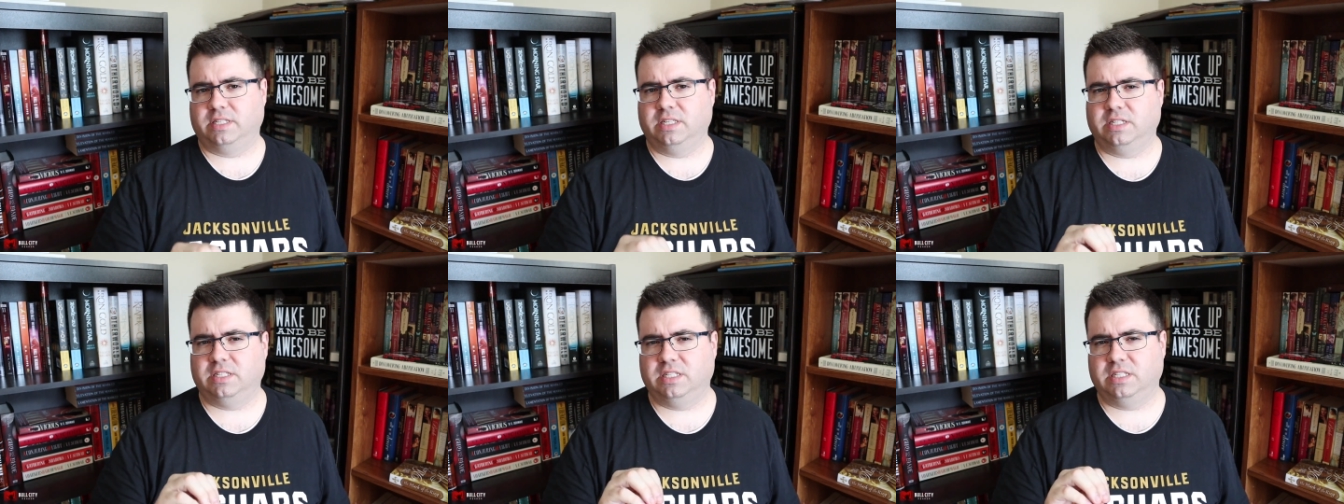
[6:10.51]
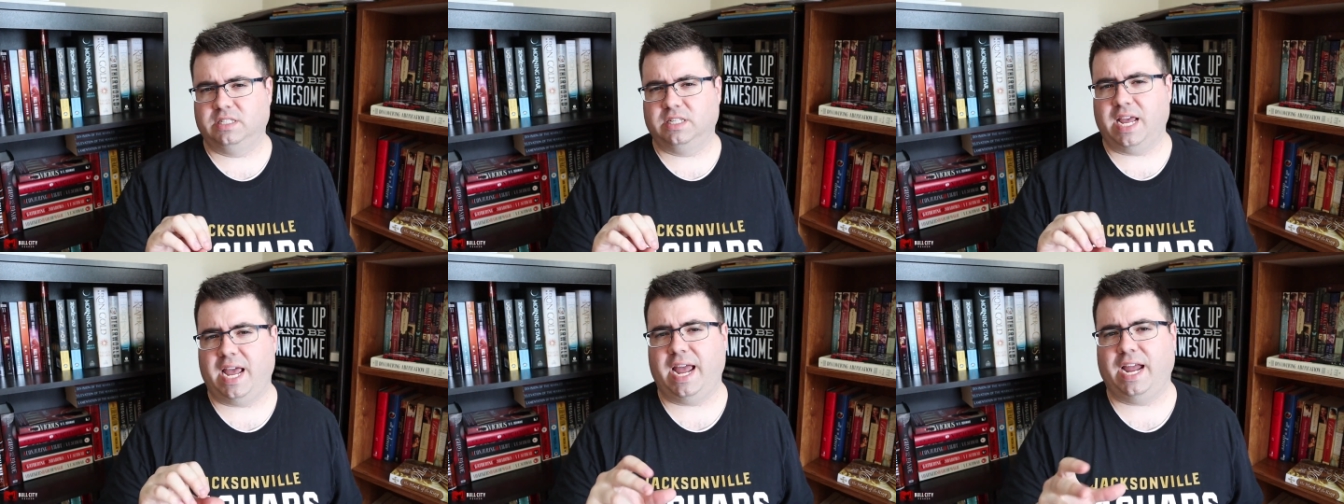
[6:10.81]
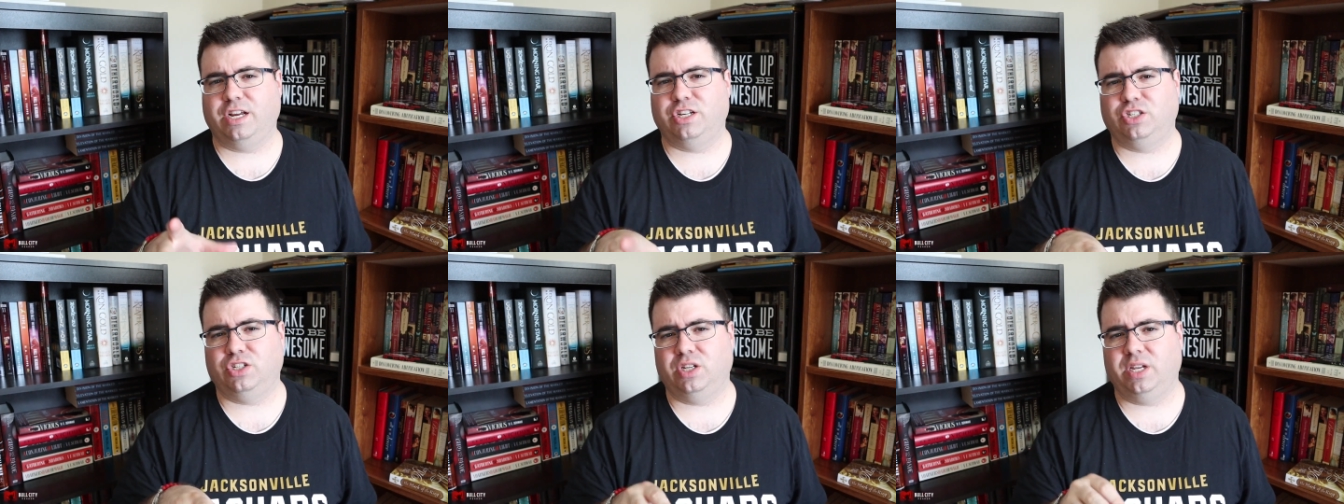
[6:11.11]
This is
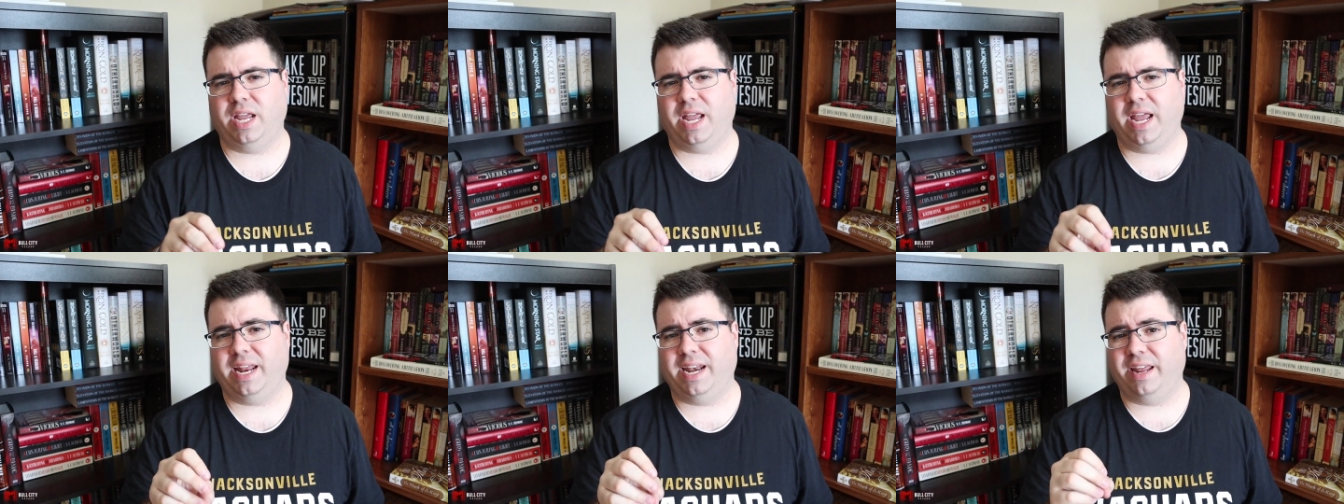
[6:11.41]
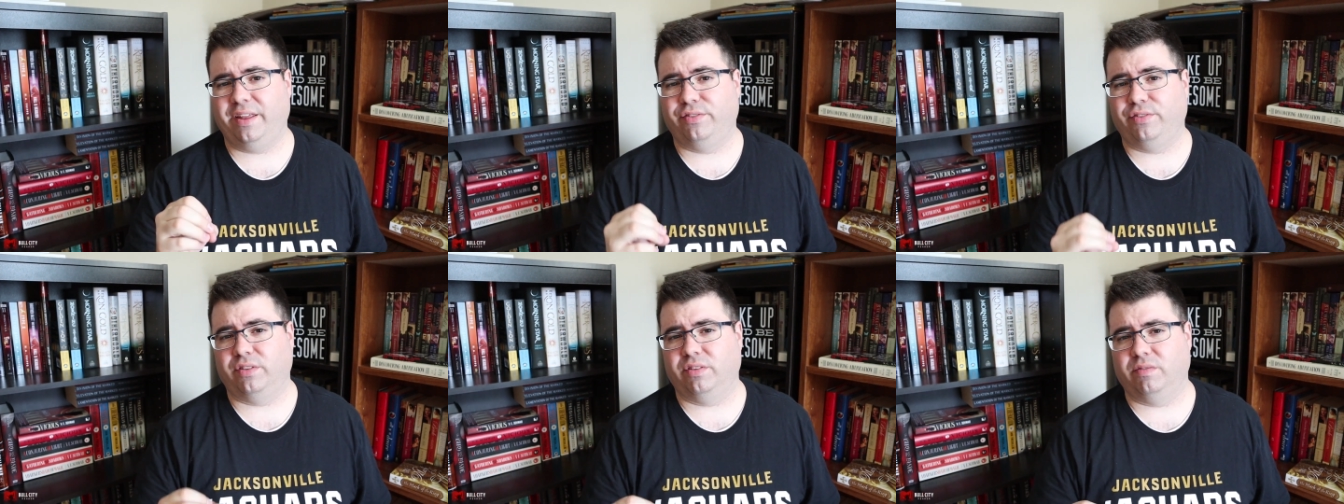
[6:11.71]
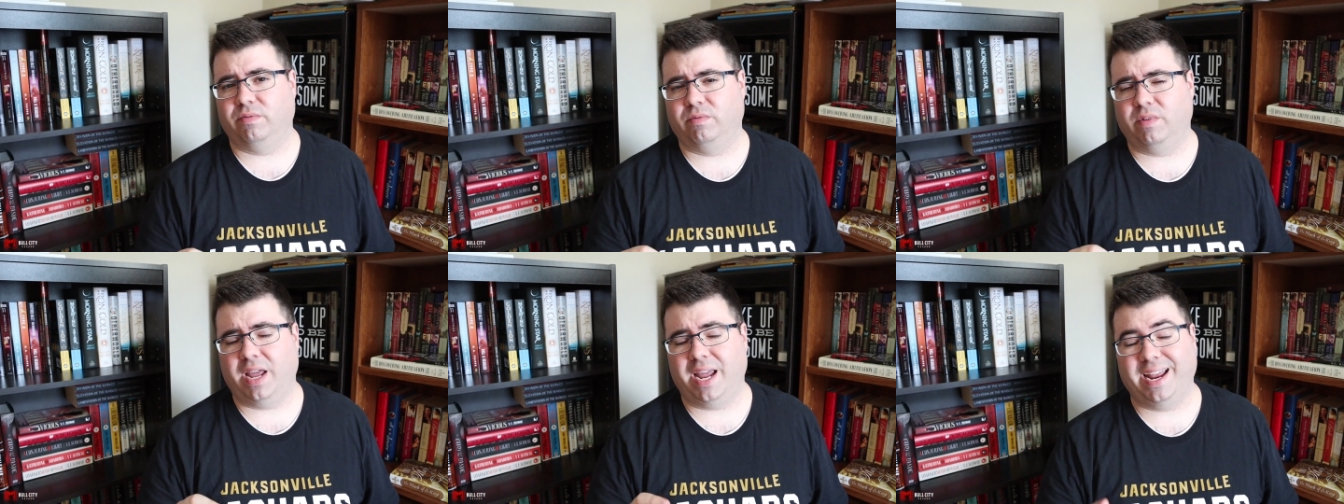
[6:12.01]
actually an an,
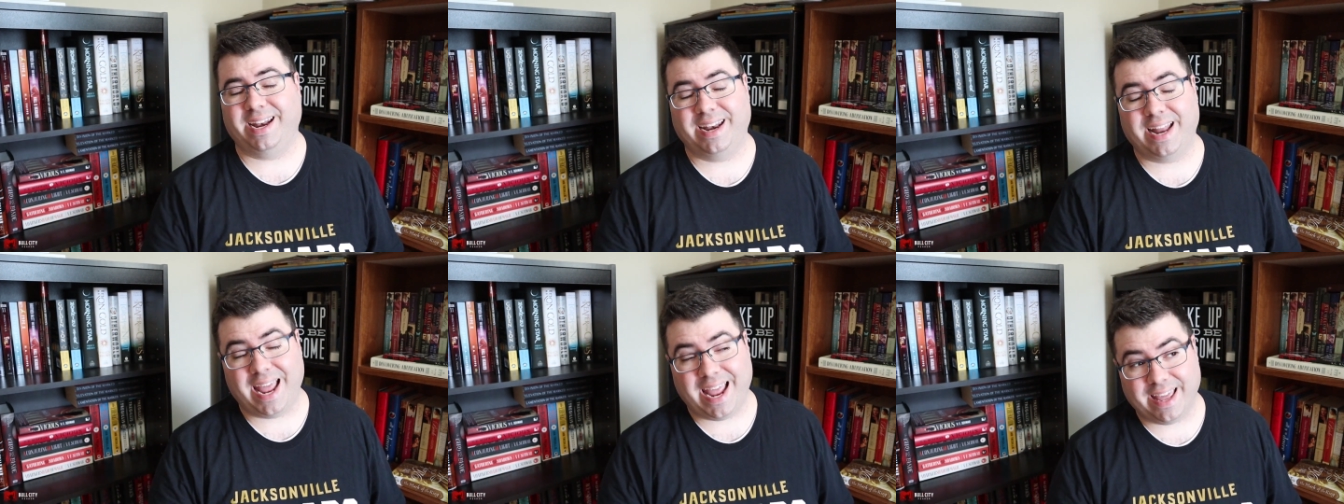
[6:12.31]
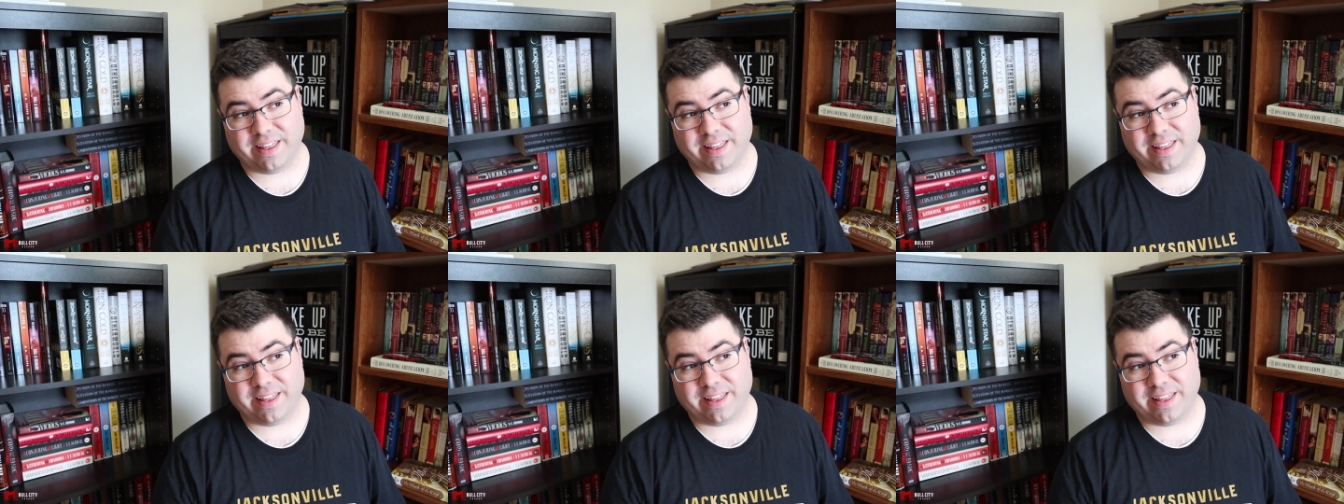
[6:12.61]
an